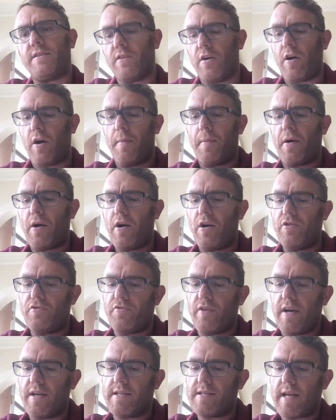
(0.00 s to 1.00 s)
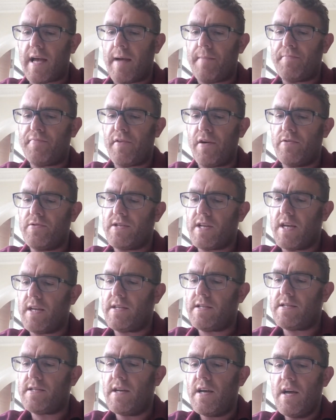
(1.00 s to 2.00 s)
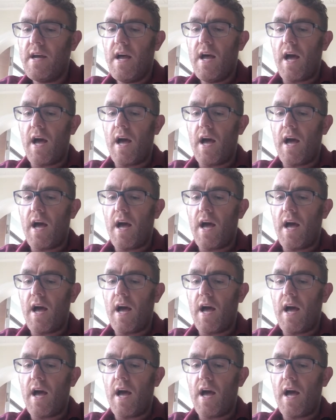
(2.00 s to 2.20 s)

carbohydrates and proteins.